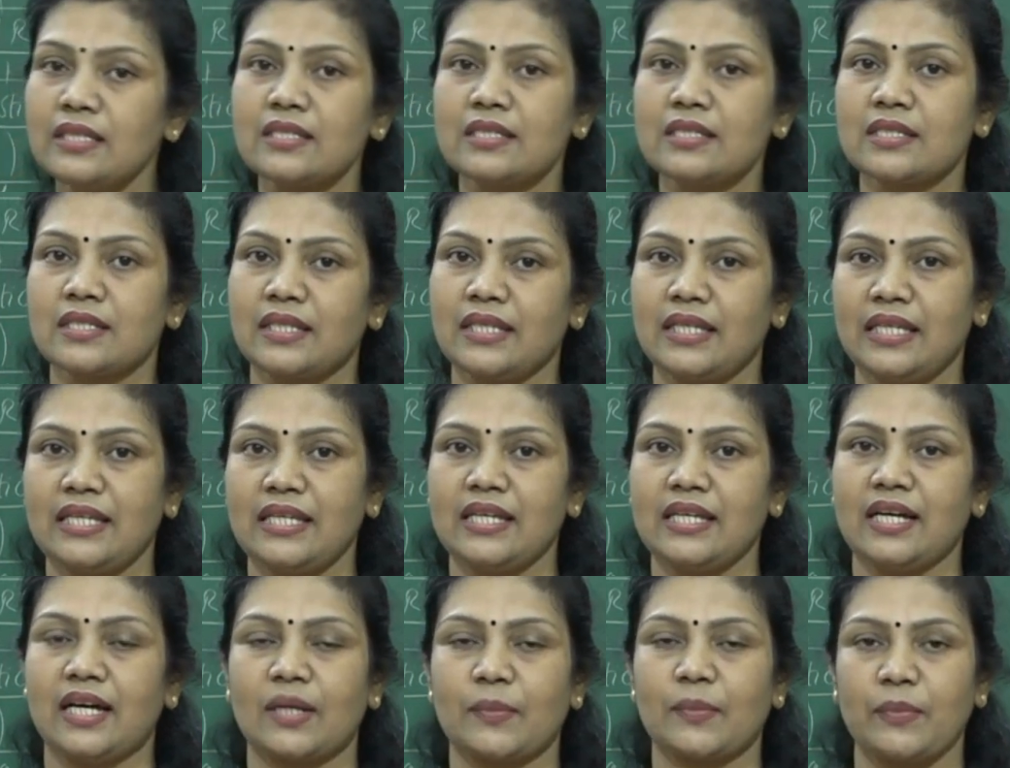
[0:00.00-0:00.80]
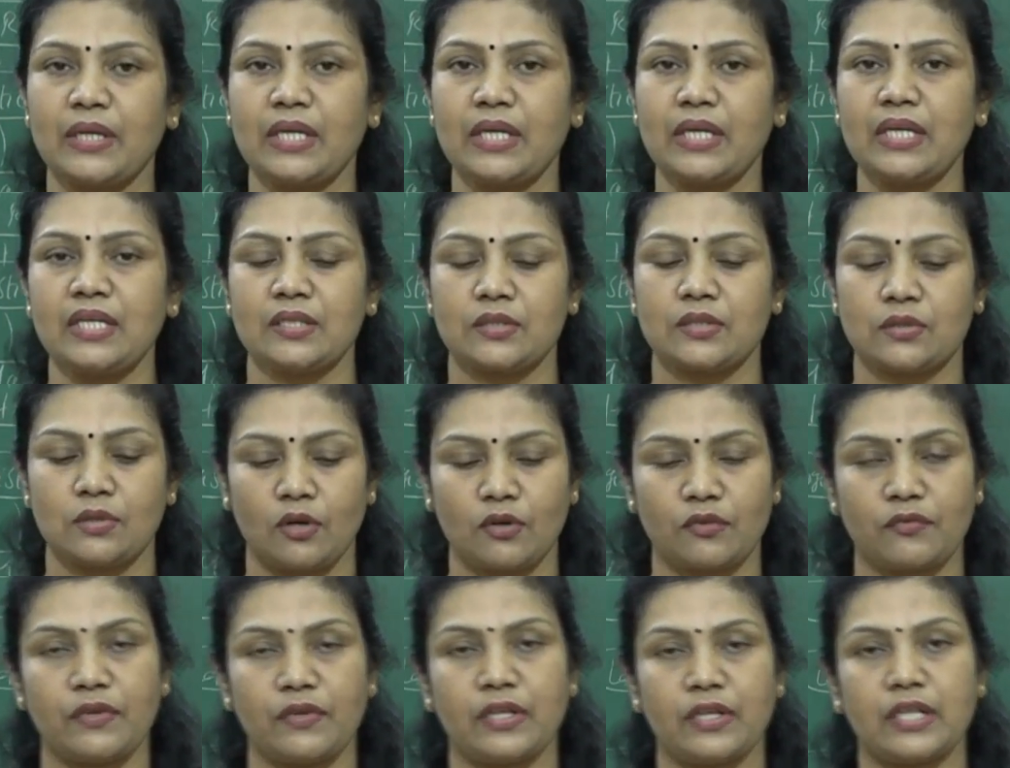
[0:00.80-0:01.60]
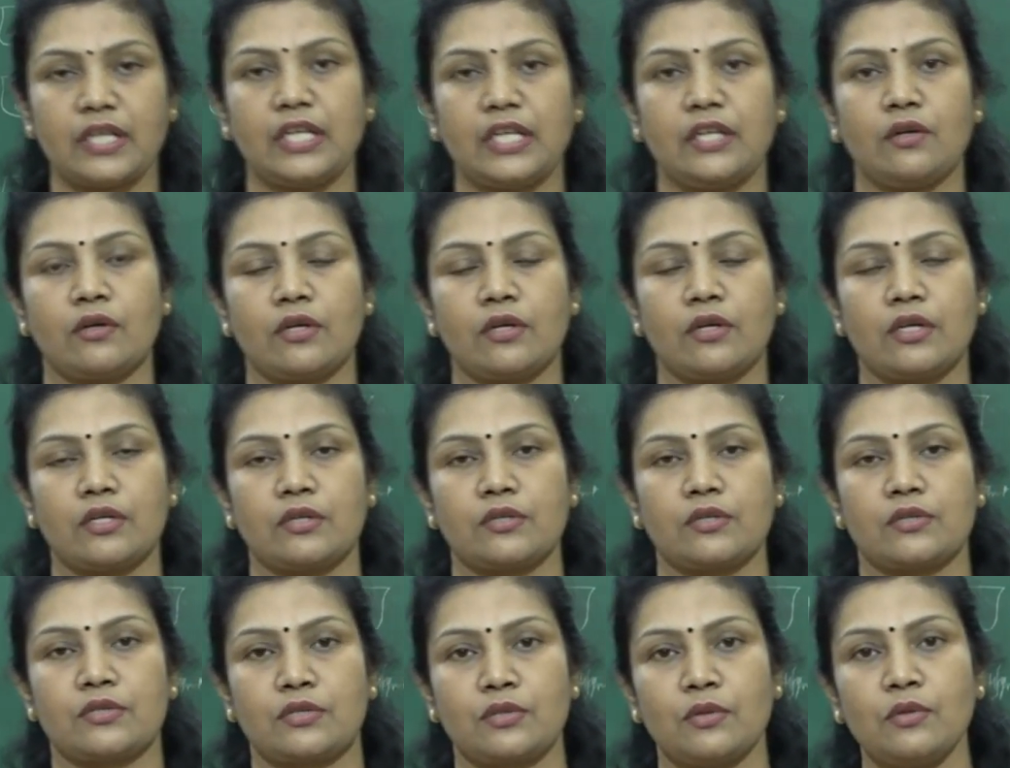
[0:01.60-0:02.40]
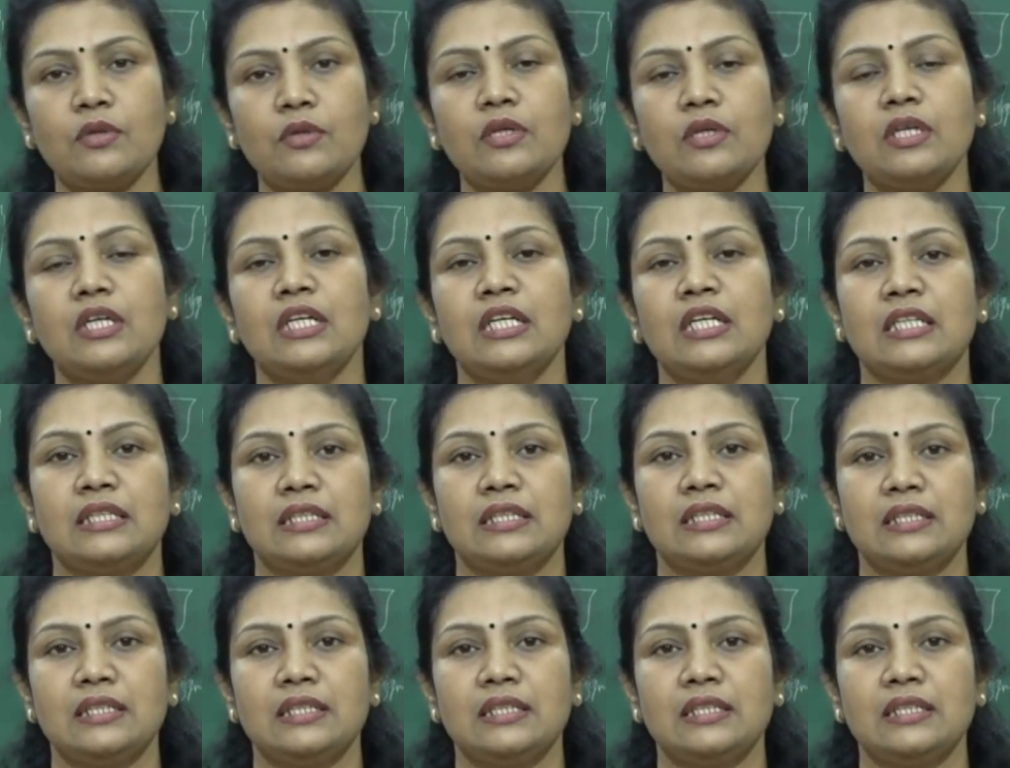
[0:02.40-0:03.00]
this ERP software in order to store